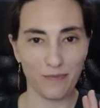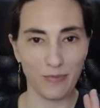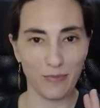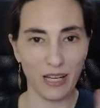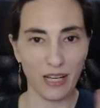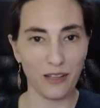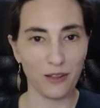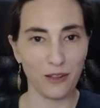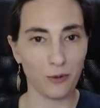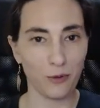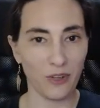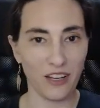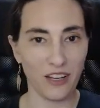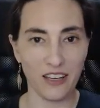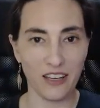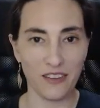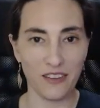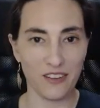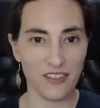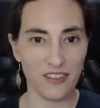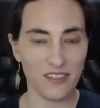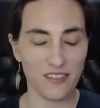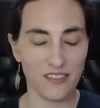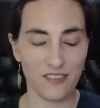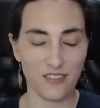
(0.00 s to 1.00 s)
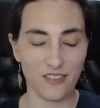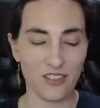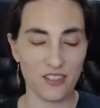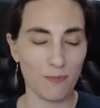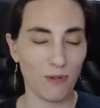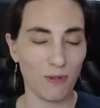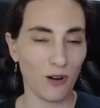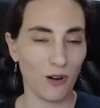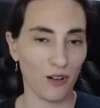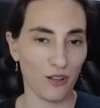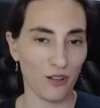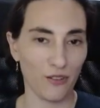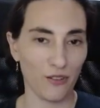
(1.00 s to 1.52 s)
by the way, this
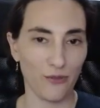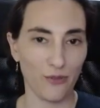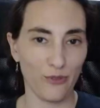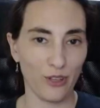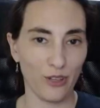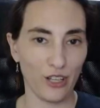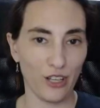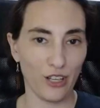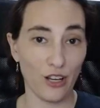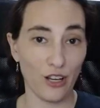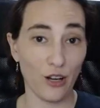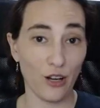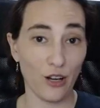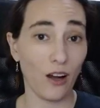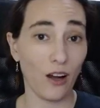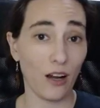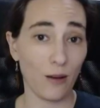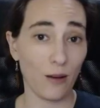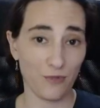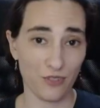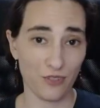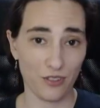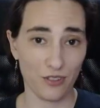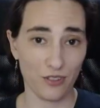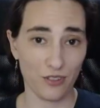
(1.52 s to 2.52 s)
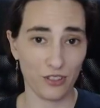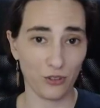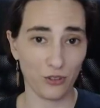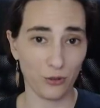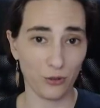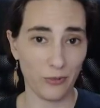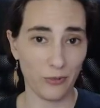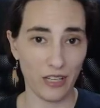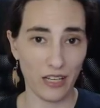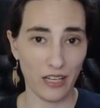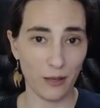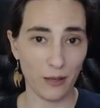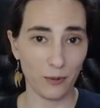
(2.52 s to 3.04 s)
part of the video, I'm sure you'll
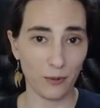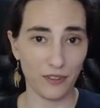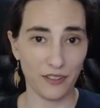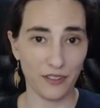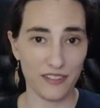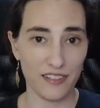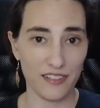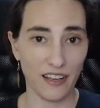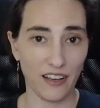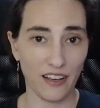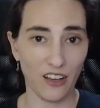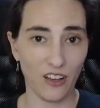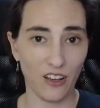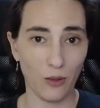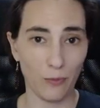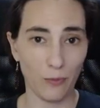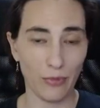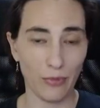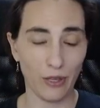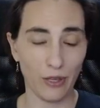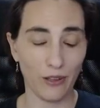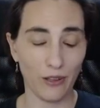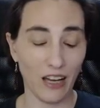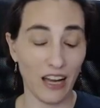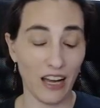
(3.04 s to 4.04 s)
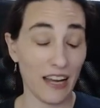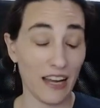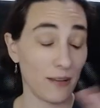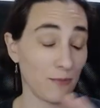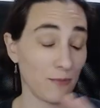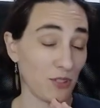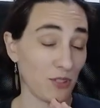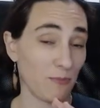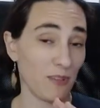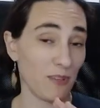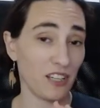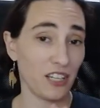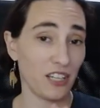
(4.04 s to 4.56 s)
be able to tell, but I am
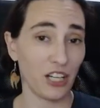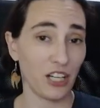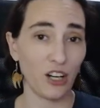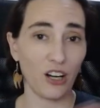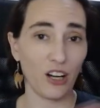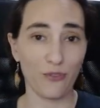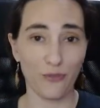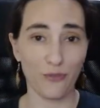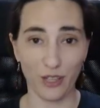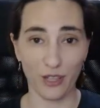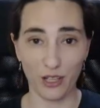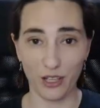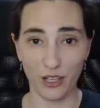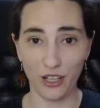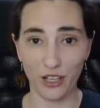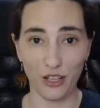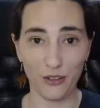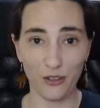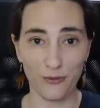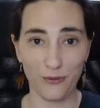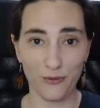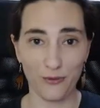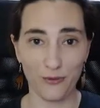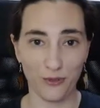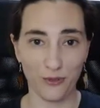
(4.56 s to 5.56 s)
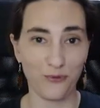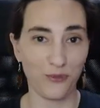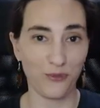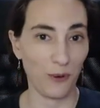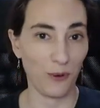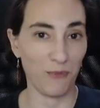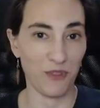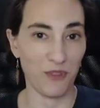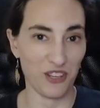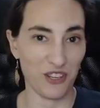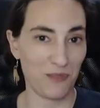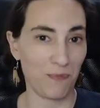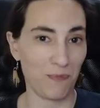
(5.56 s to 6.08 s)
speaking off the cuff
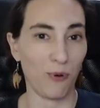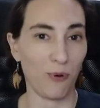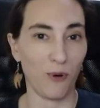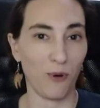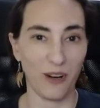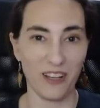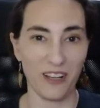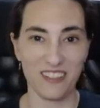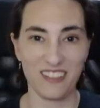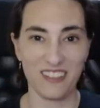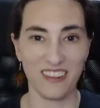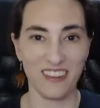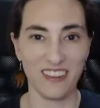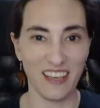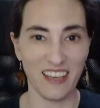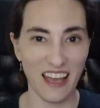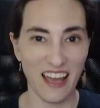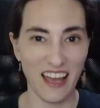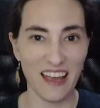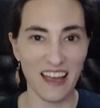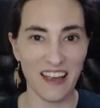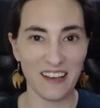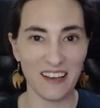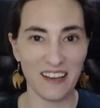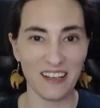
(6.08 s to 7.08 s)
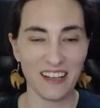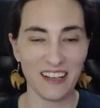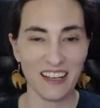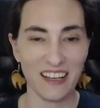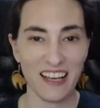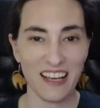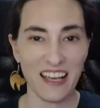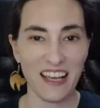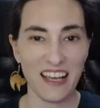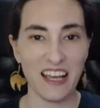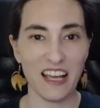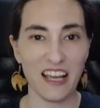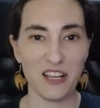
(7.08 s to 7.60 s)
from this point to the end.
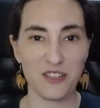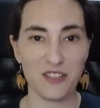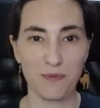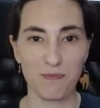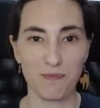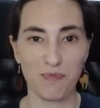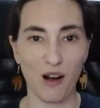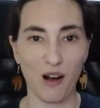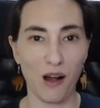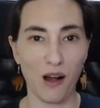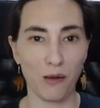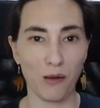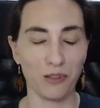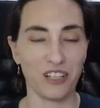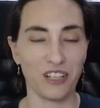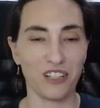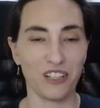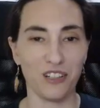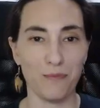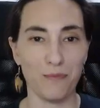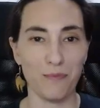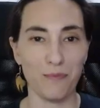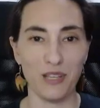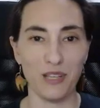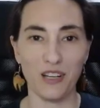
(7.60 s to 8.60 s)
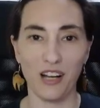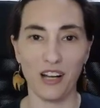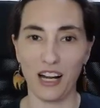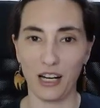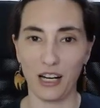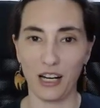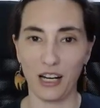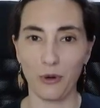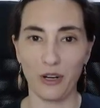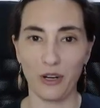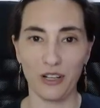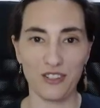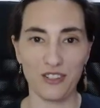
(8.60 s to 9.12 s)
It's probably gonna be
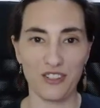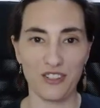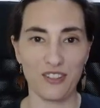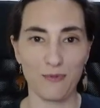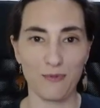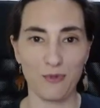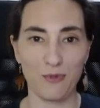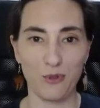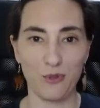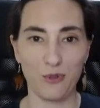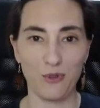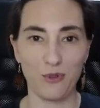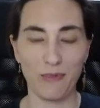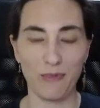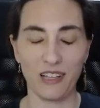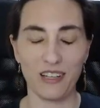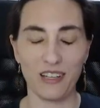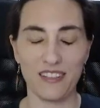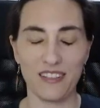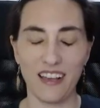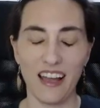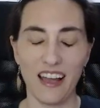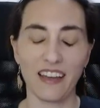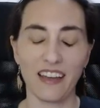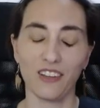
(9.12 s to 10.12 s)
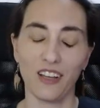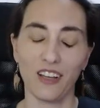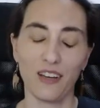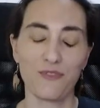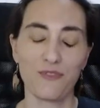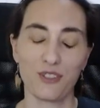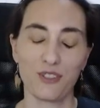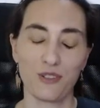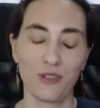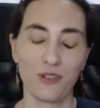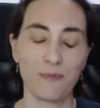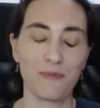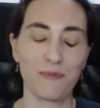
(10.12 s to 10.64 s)
not quite as smooth because I love
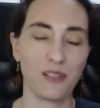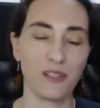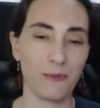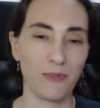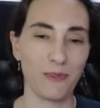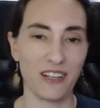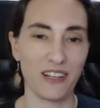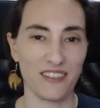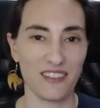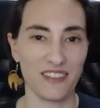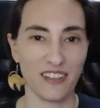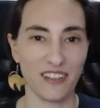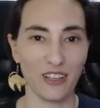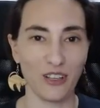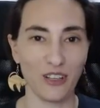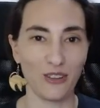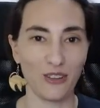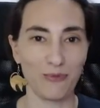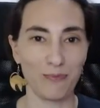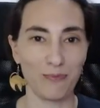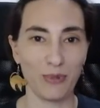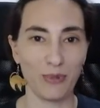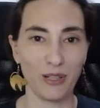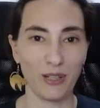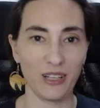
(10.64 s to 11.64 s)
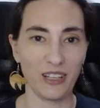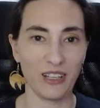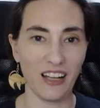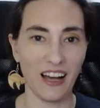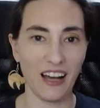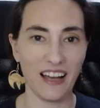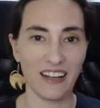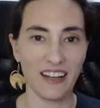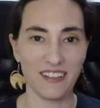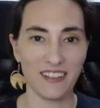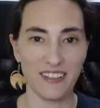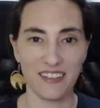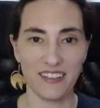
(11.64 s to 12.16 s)
scripting myself, but
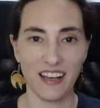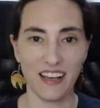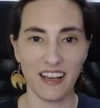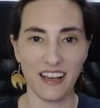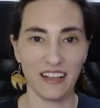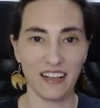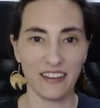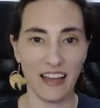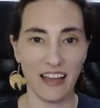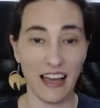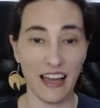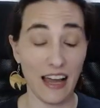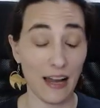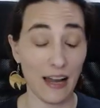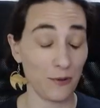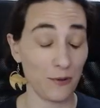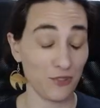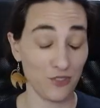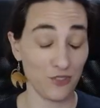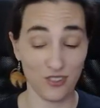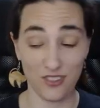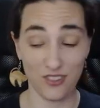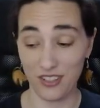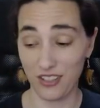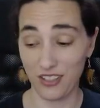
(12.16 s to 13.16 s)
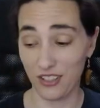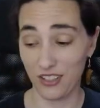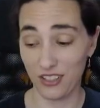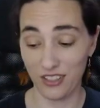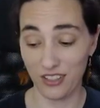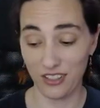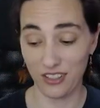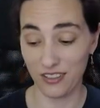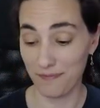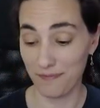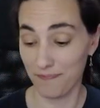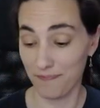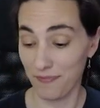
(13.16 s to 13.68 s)
I decided that I was just
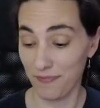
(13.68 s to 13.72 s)
gonna